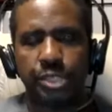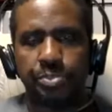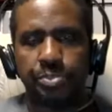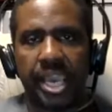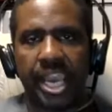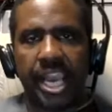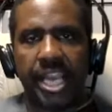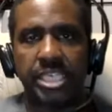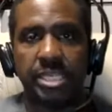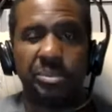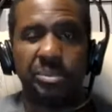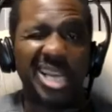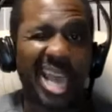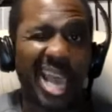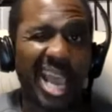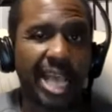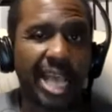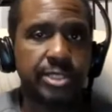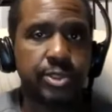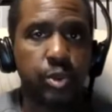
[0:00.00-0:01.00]
page. I'm going to
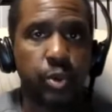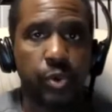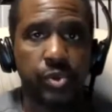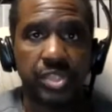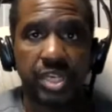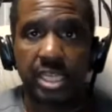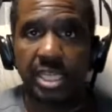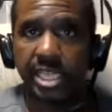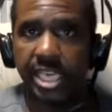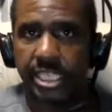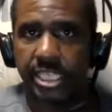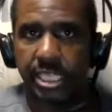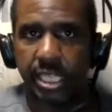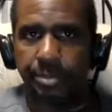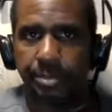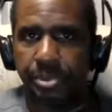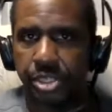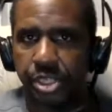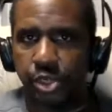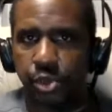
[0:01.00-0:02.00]
ask Laurel to clean it
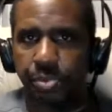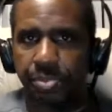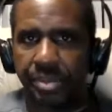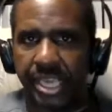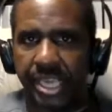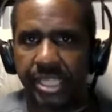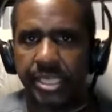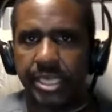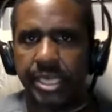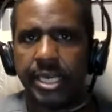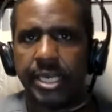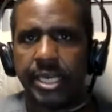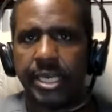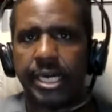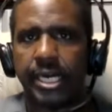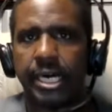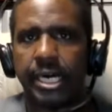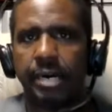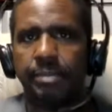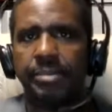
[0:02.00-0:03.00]
up a little bit.
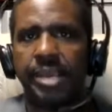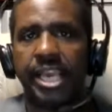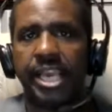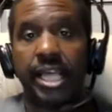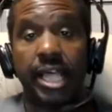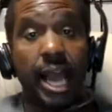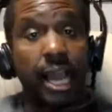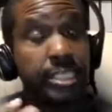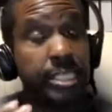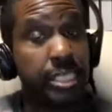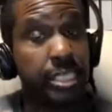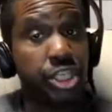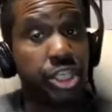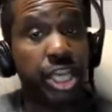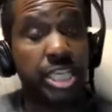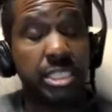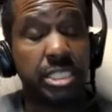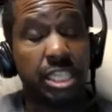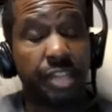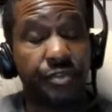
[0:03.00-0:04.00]
And I
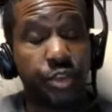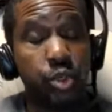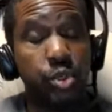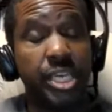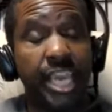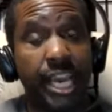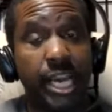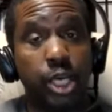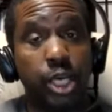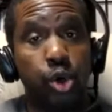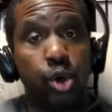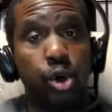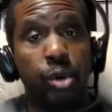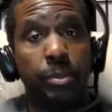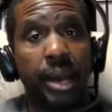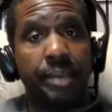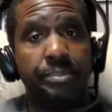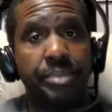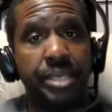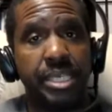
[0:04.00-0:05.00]
suggested if you get Google
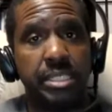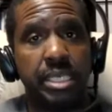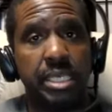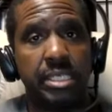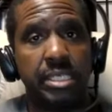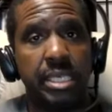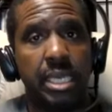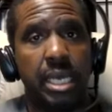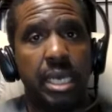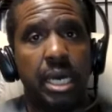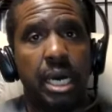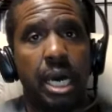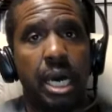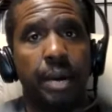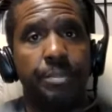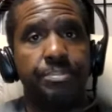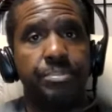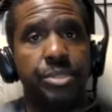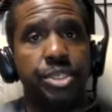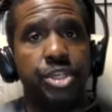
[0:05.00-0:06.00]
My Business,
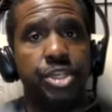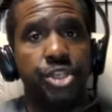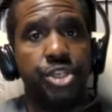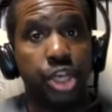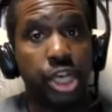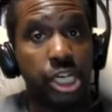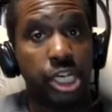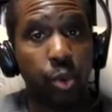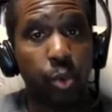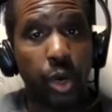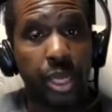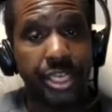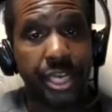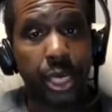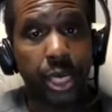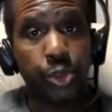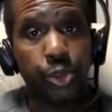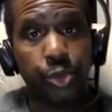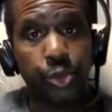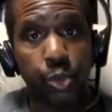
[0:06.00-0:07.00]
you're going to want to
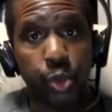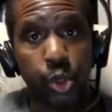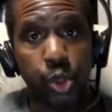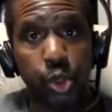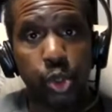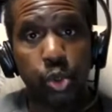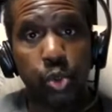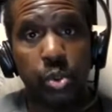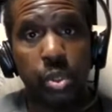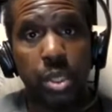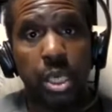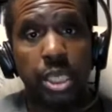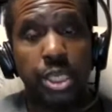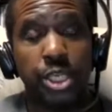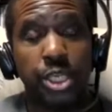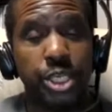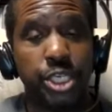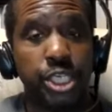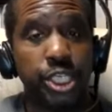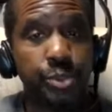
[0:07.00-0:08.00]
go through,
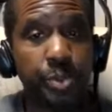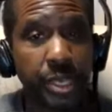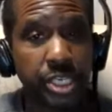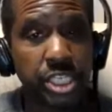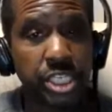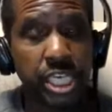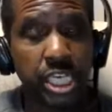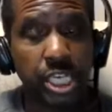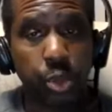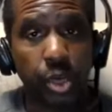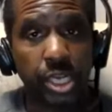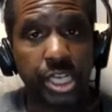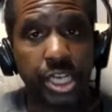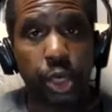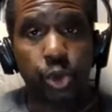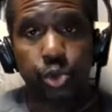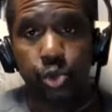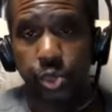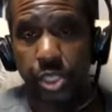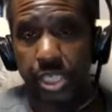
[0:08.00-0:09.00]
you're especially going to want to
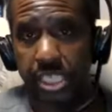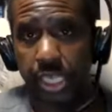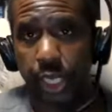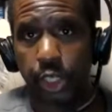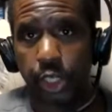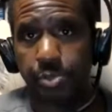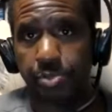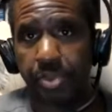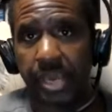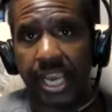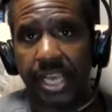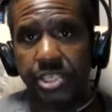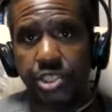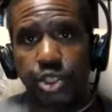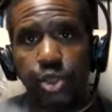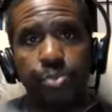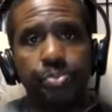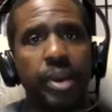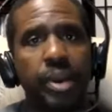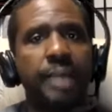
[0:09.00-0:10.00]
go through the sales page.
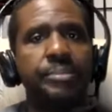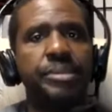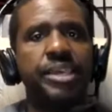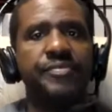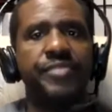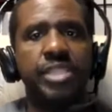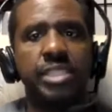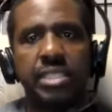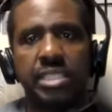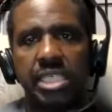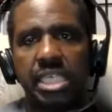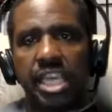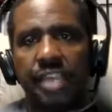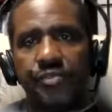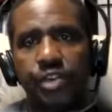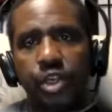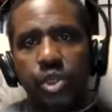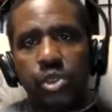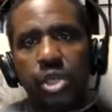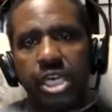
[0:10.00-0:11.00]
You probably even see, if
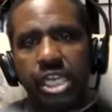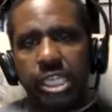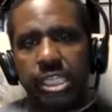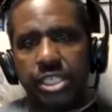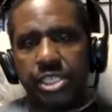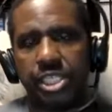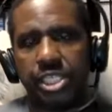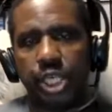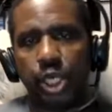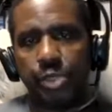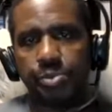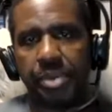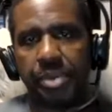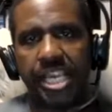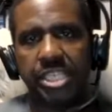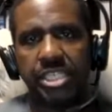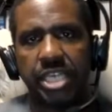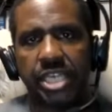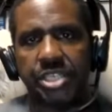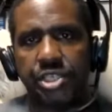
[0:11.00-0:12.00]
you're looking at the sales
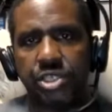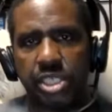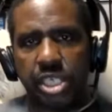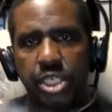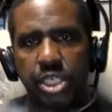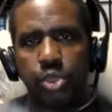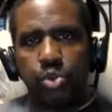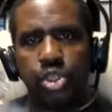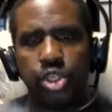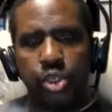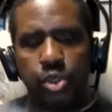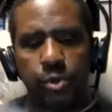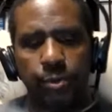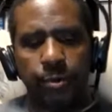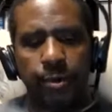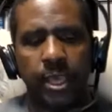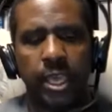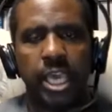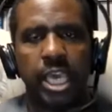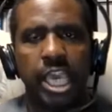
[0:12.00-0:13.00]
page I just sent you to,
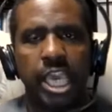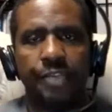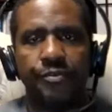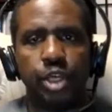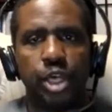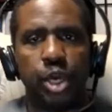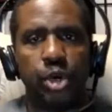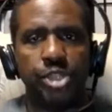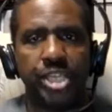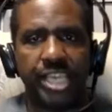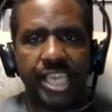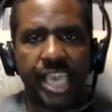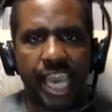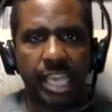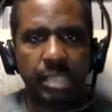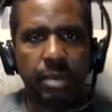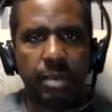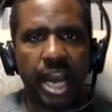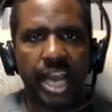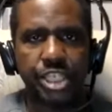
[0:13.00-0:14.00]
if you go to
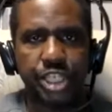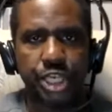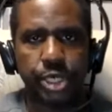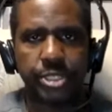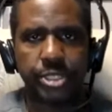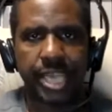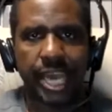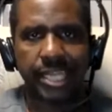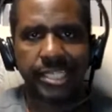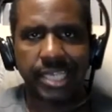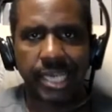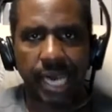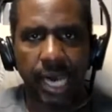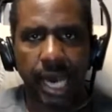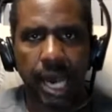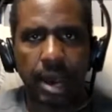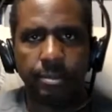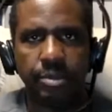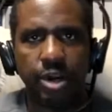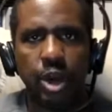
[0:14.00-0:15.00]

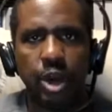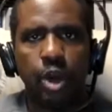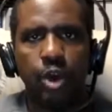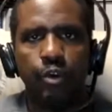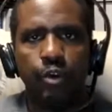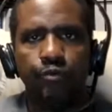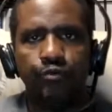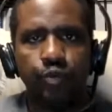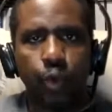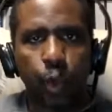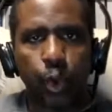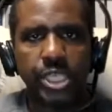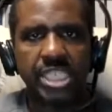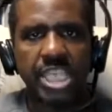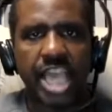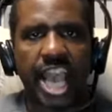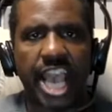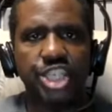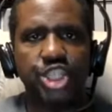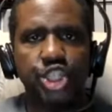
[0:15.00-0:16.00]

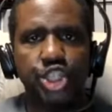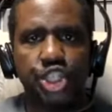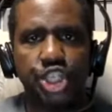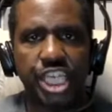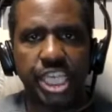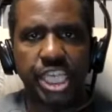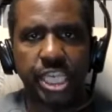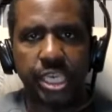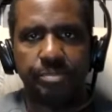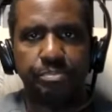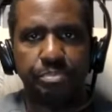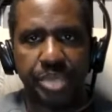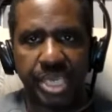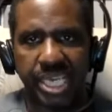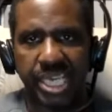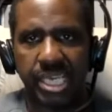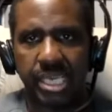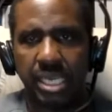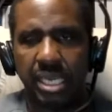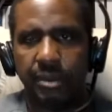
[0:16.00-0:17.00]

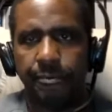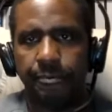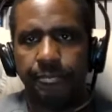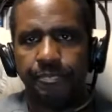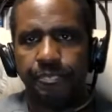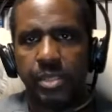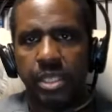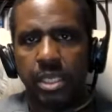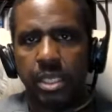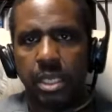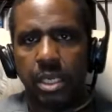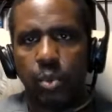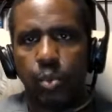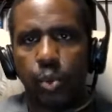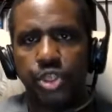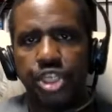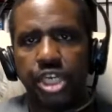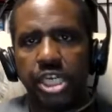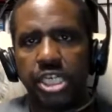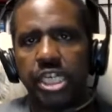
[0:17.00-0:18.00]
gainmindshare.com/GMB,
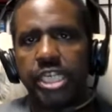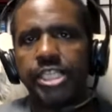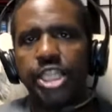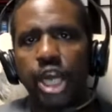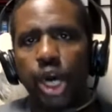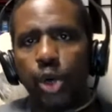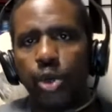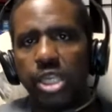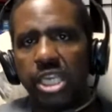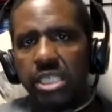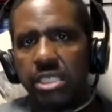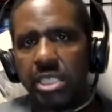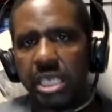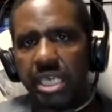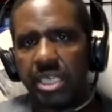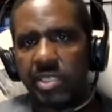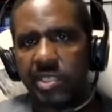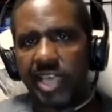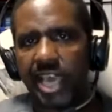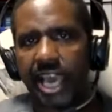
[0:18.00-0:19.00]
what you're going to notice
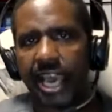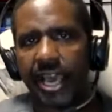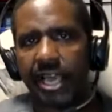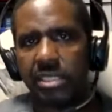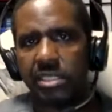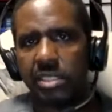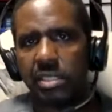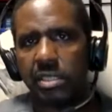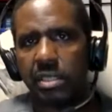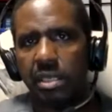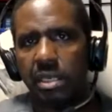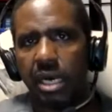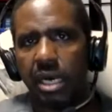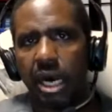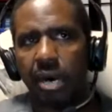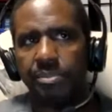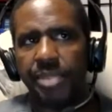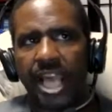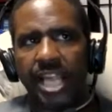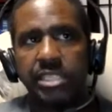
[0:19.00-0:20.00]
is that
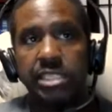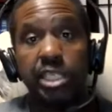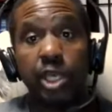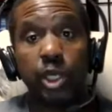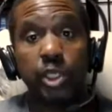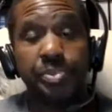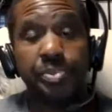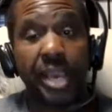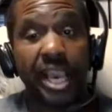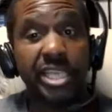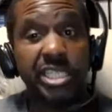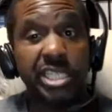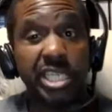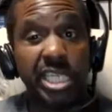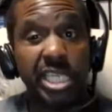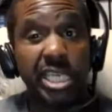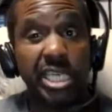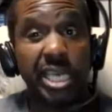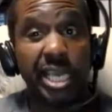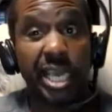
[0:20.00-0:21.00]
that sales page
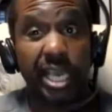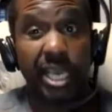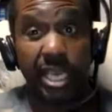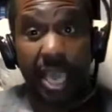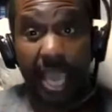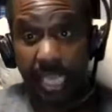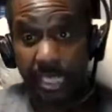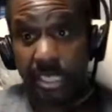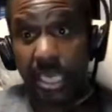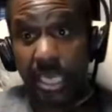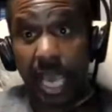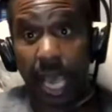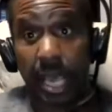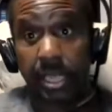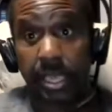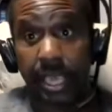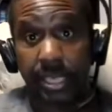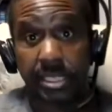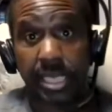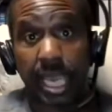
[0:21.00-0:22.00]
has
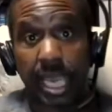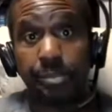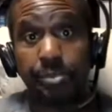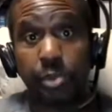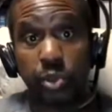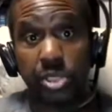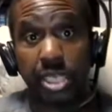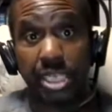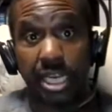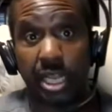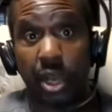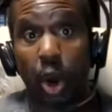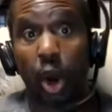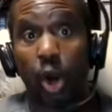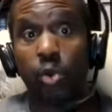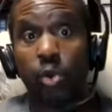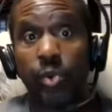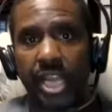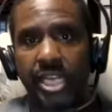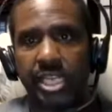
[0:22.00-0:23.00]
typos in it
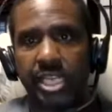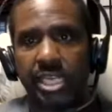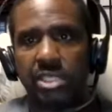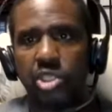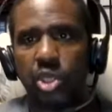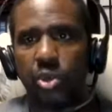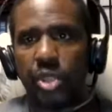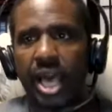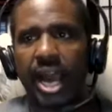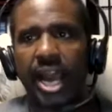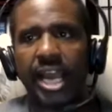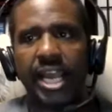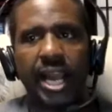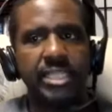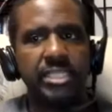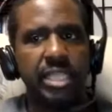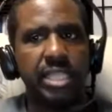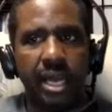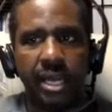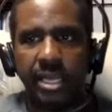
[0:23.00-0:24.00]
already. So I'm